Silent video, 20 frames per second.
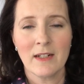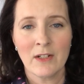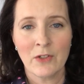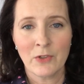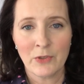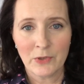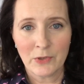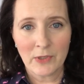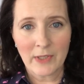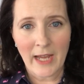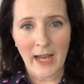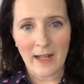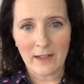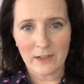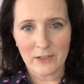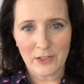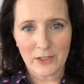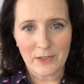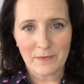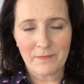Google
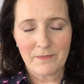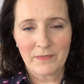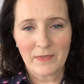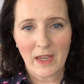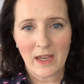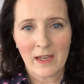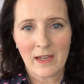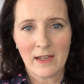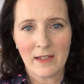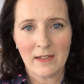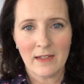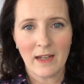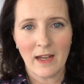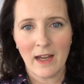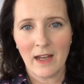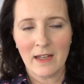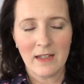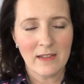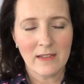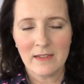Calendar, and
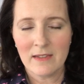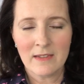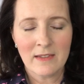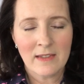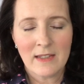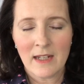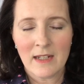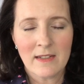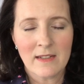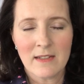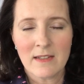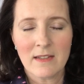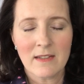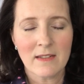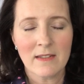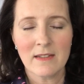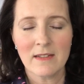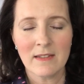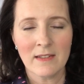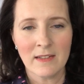that
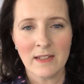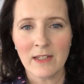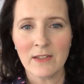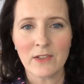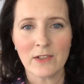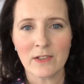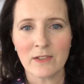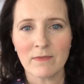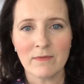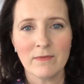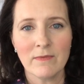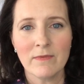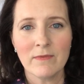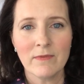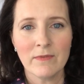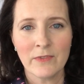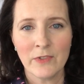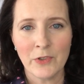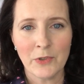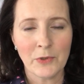is neither
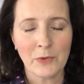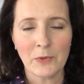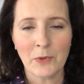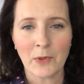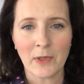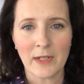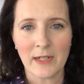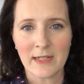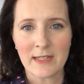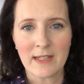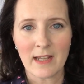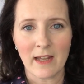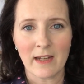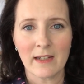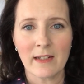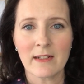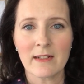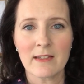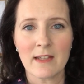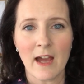new nor
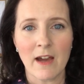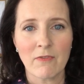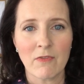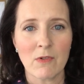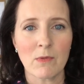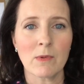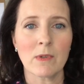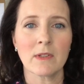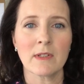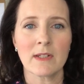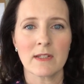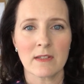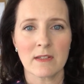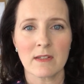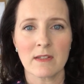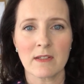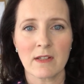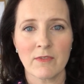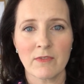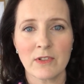exciting because half the world has
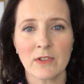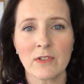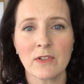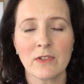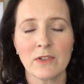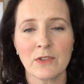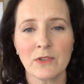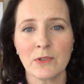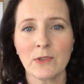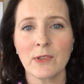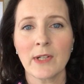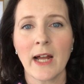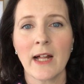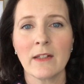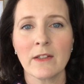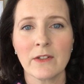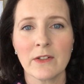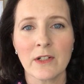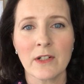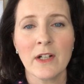discovered Google
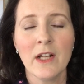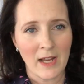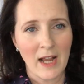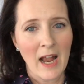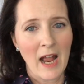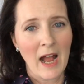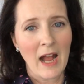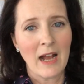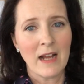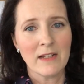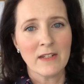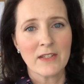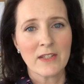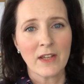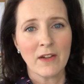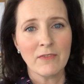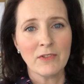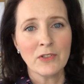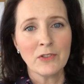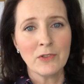Calendar. I
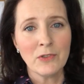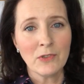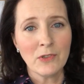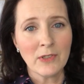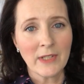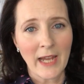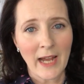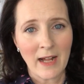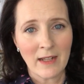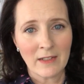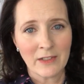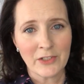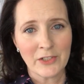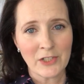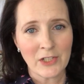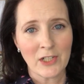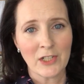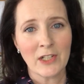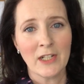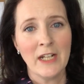discovered Google
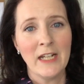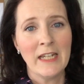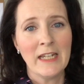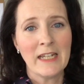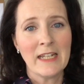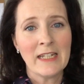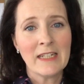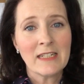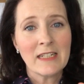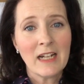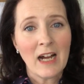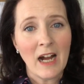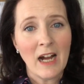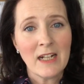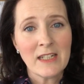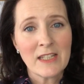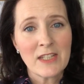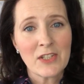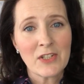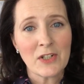Calendar in
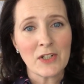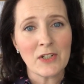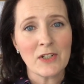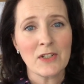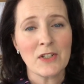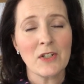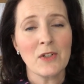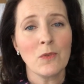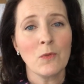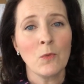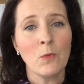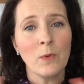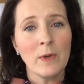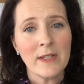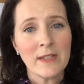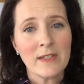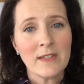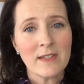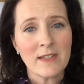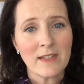concert
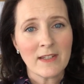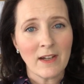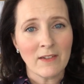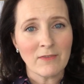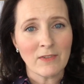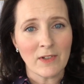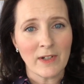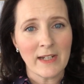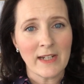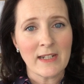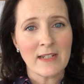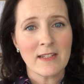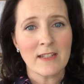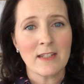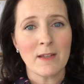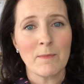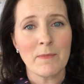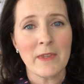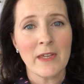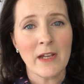with discovering
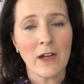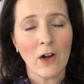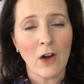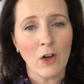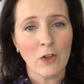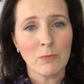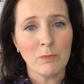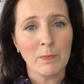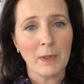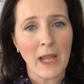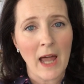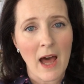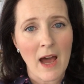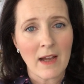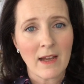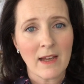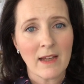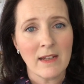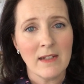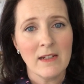something called
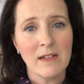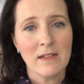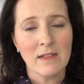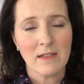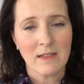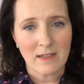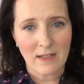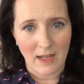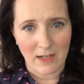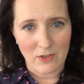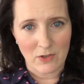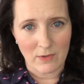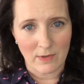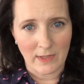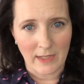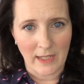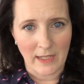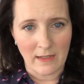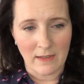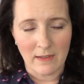block
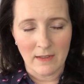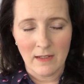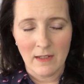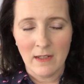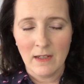scheduling.